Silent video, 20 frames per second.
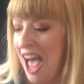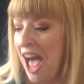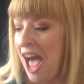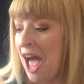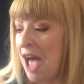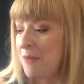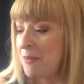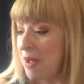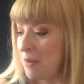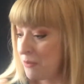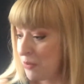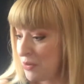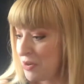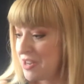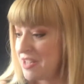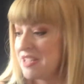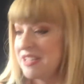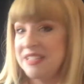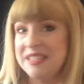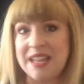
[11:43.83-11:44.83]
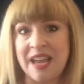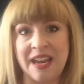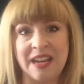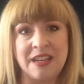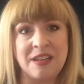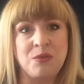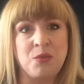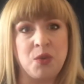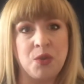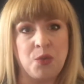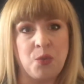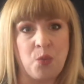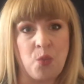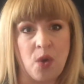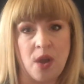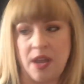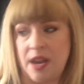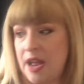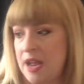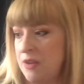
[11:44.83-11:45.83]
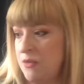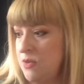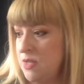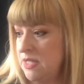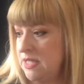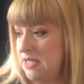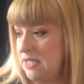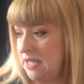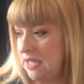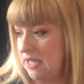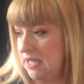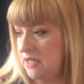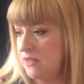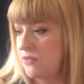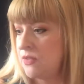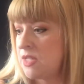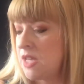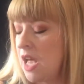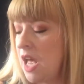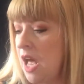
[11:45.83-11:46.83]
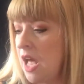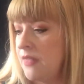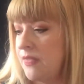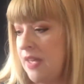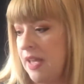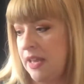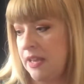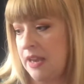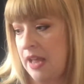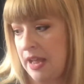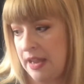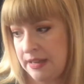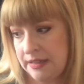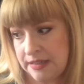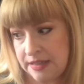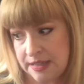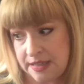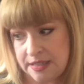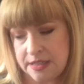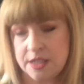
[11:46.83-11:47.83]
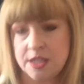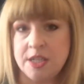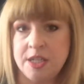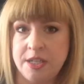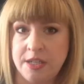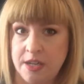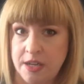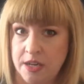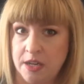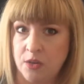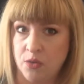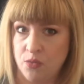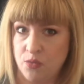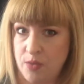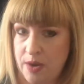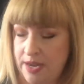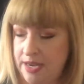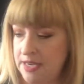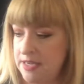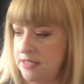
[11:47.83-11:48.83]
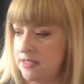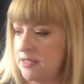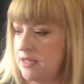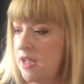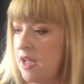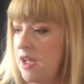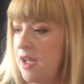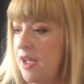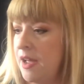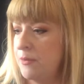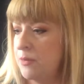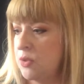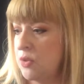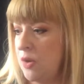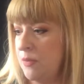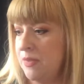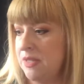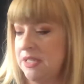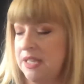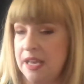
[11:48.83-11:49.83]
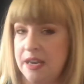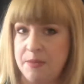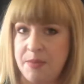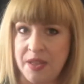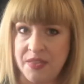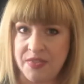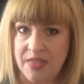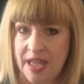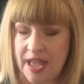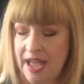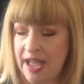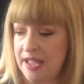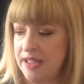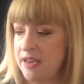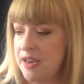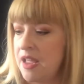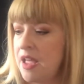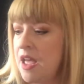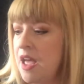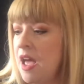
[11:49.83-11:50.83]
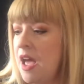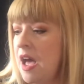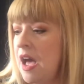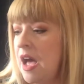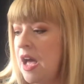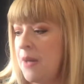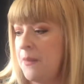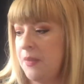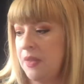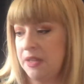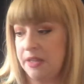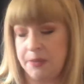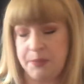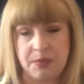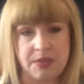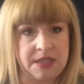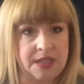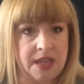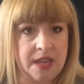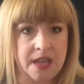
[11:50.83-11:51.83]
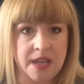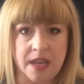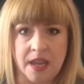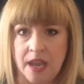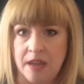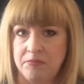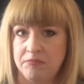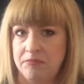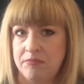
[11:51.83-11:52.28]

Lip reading: I'm pretty excited with what I received. That eyeliner, great. So I'm excited about that. The lipstick,